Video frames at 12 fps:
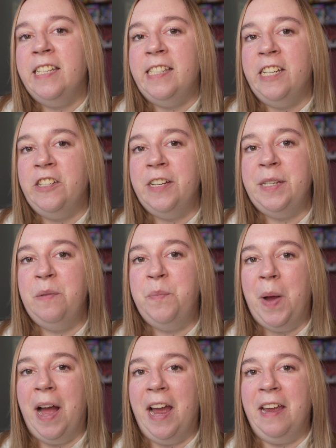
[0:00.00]
decision to
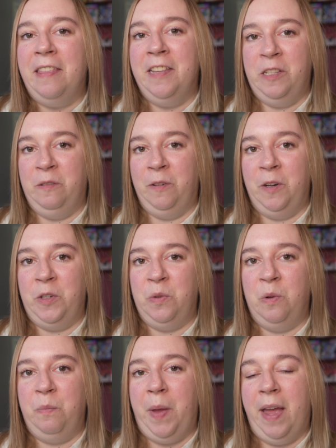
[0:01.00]
buy this
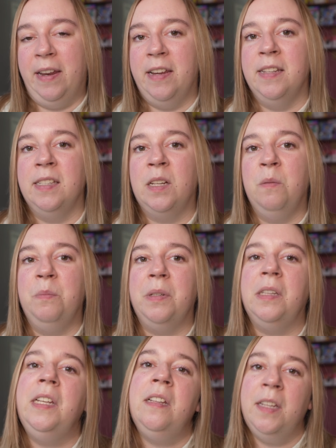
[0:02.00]
virtual pet is
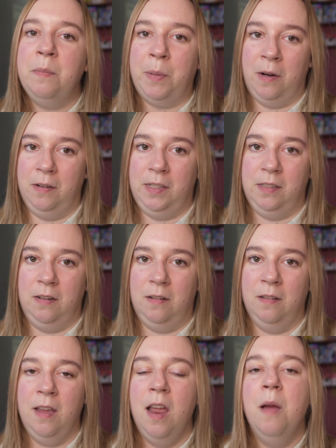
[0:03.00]
completely
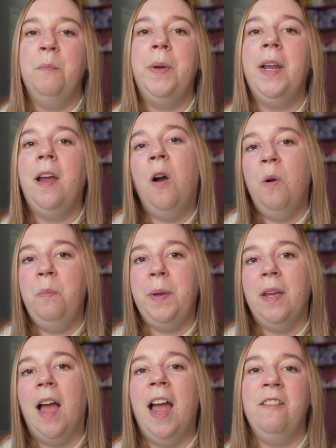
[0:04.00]
personal, but I hope
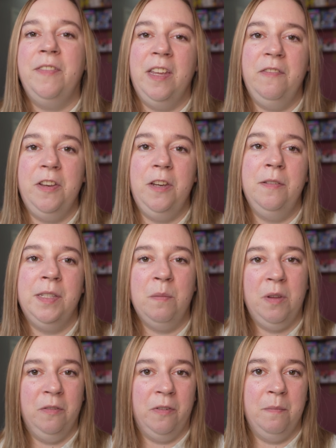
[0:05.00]
I've given you
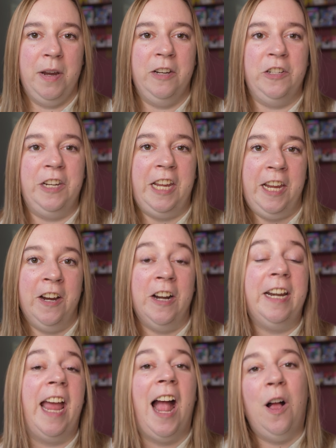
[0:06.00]
some information
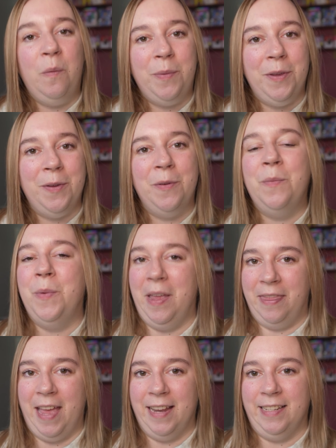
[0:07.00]
here to help you
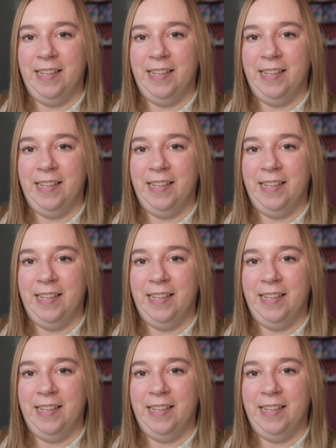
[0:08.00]
with that